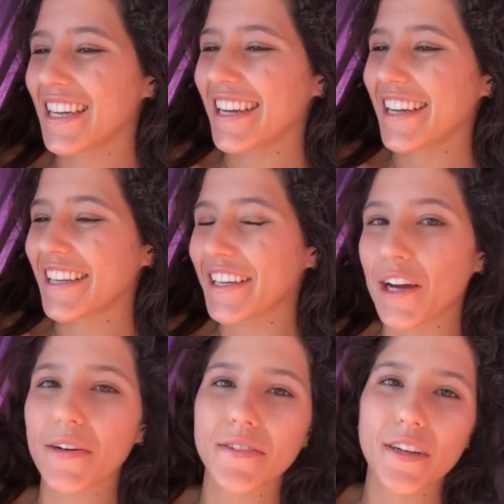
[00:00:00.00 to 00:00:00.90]

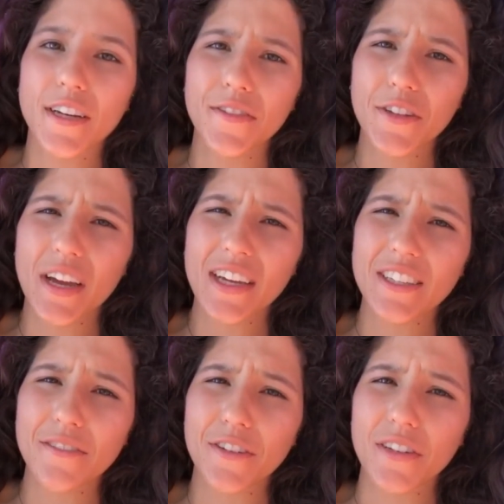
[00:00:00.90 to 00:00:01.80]
if any of you guys ever
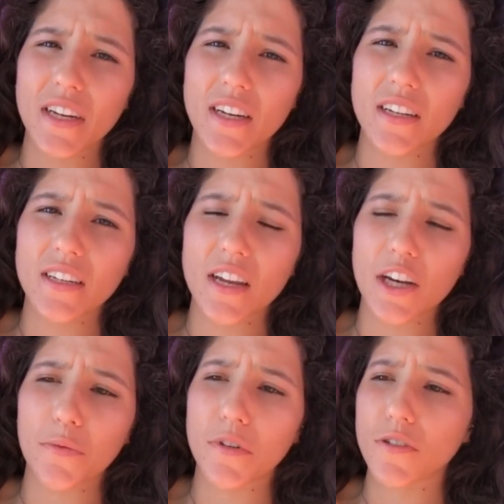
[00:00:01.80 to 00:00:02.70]
need anyone
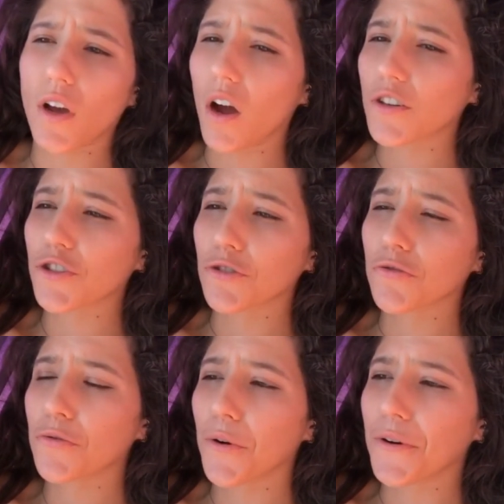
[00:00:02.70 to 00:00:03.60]
to talk to,
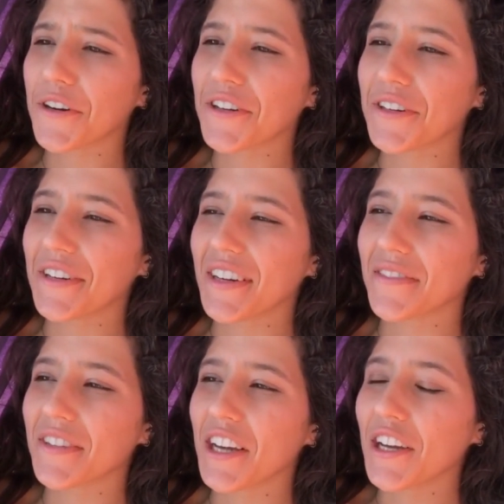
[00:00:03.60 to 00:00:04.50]
or if
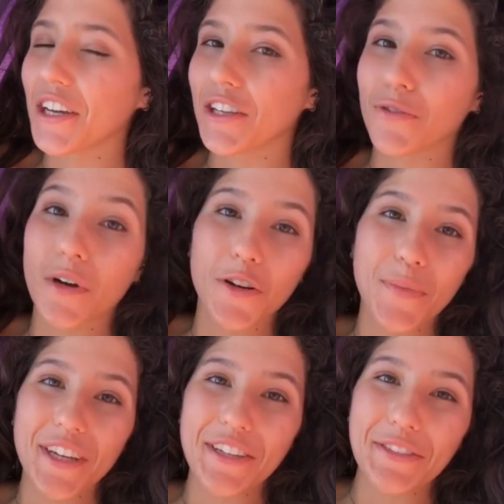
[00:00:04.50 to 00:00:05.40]
you want to make a
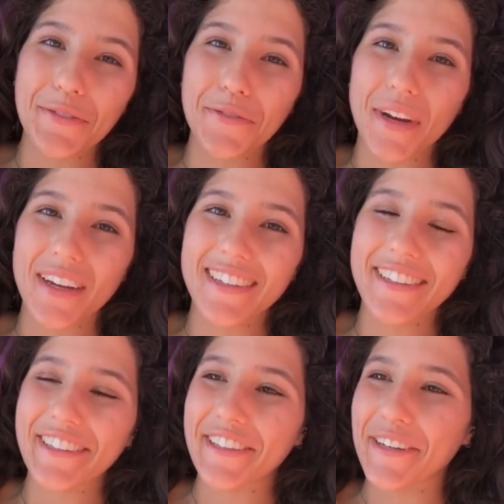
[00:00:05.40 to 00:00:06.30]
new friend,
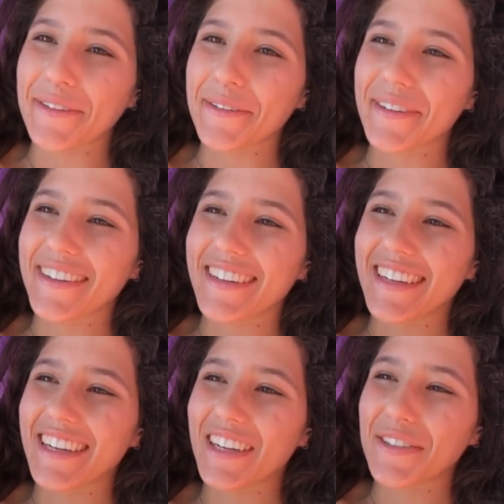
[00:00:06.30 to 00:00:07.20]

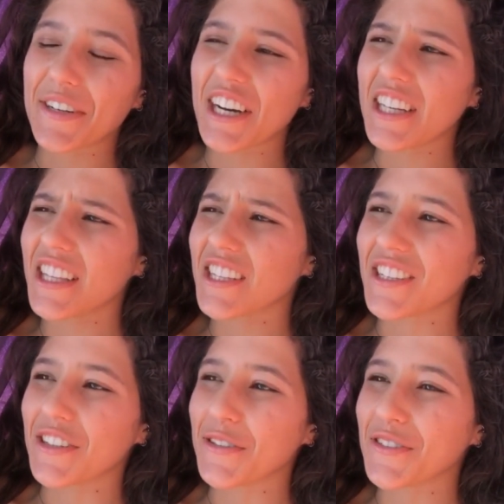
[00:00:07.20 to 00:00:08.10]
we're in this
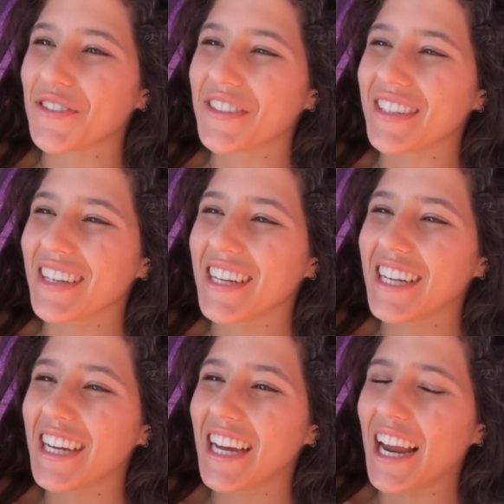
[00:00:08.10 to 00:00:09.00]
new
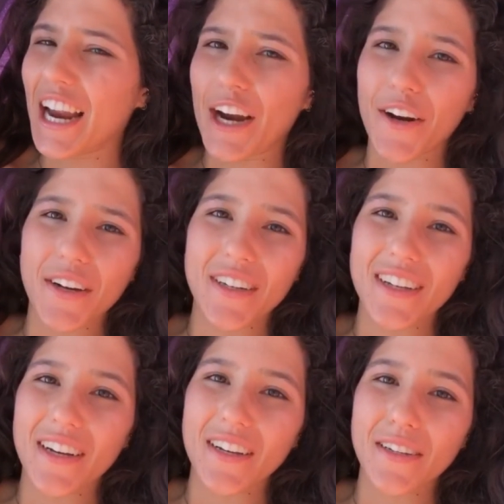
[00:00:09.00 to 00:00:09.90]
era
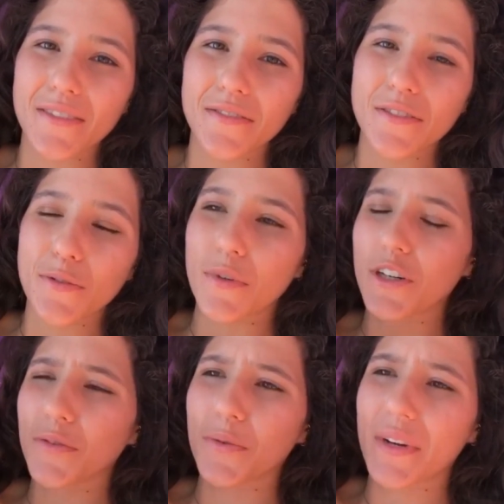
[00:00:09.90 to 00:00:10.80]
of the world where
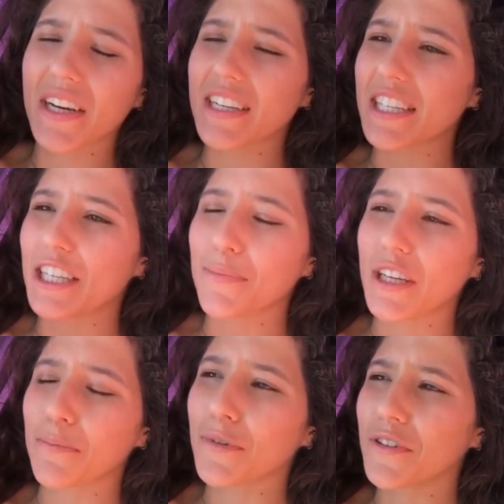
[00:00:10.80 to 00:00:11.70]
we can see people